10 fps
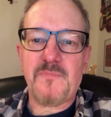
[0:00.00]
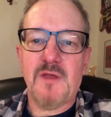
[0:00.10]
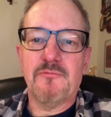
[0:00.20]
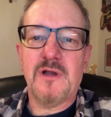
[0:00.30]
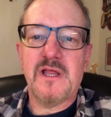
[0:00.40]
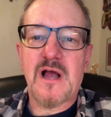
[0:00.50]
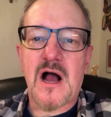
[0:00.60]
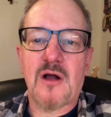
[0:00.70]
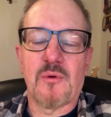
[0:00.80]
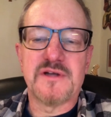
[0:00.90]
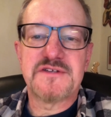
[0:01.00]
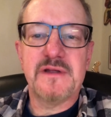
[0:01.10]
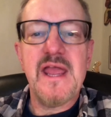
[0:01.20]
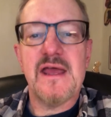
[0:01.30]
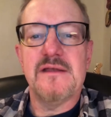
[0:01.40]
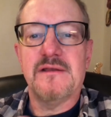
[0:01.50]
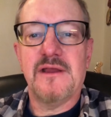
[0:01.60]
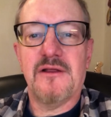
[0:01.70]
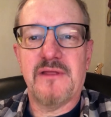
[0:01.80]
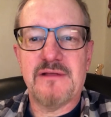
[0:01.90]
Really awkward. So again,
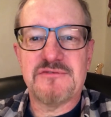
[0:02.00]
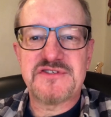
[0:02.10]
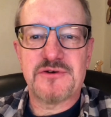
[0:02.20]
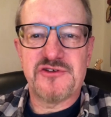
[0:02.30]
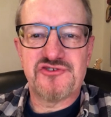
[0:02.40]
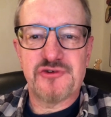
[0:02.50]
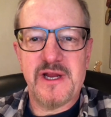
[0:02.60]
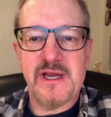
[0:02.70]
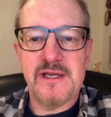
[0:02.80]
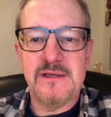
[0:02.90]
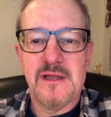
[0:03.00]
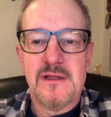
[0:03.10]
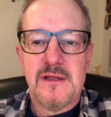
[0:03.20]
that was sort of treating